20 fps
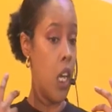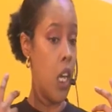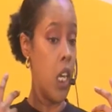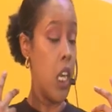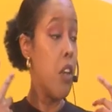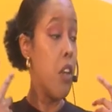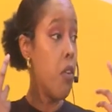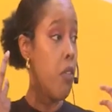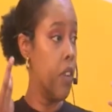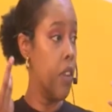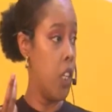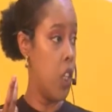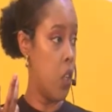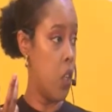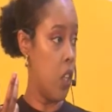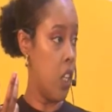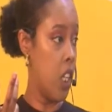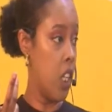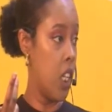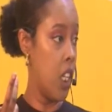
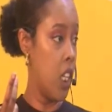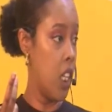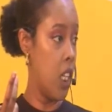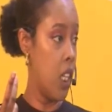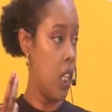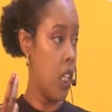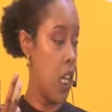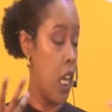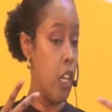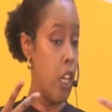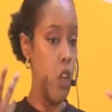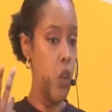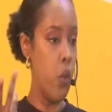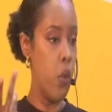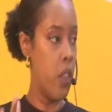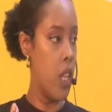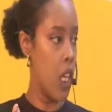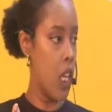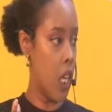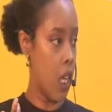innovation and new
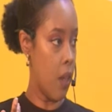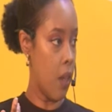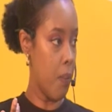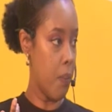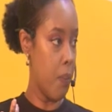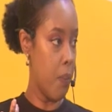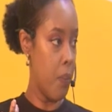thinking,